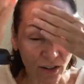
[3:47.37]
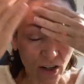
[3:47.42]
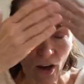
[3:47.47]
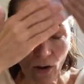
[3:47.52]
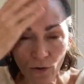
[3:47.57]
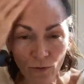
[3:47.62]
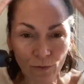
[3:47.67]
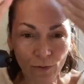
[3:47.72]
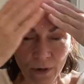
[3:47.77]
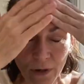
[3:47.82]

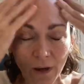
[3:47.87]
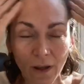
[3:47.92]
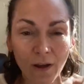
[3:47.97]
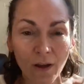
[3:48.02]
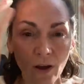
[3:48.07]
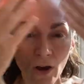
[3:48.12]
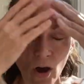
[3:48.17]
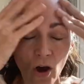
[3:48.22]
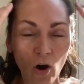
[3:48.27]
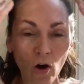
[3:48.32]
tone,
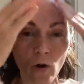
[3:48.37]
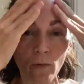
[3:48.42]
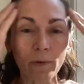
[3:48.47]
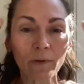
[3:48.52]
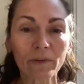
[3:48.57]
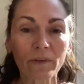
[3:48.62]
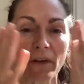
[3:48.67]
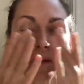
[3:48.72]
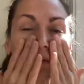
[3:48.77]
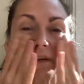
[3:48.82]

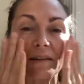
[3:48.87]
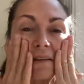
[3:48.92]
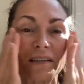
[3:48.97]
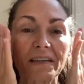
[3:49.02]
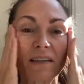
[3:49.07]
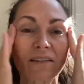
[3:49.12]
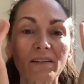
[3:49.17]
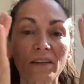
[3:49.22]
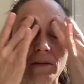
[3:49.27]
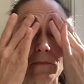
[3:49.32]
almost like a
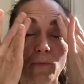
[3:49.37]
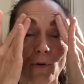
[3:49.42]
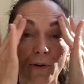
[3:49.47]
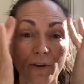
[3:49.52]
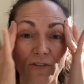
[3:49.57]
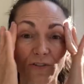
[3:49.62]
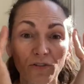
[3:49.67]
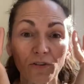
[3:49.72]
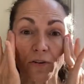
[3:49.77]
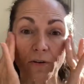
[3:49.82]
tinted
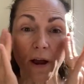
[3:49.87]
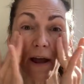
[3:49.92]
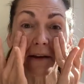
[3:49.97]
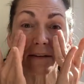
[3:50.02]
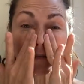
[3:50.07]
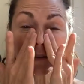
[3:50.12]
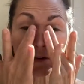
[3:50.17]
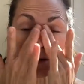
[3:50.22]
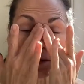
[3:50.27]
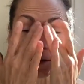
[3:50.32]

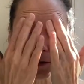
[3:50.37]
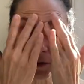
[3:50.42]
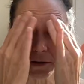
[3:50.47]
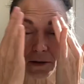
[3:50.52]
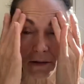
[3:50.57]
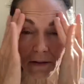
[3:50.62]
moisturizer.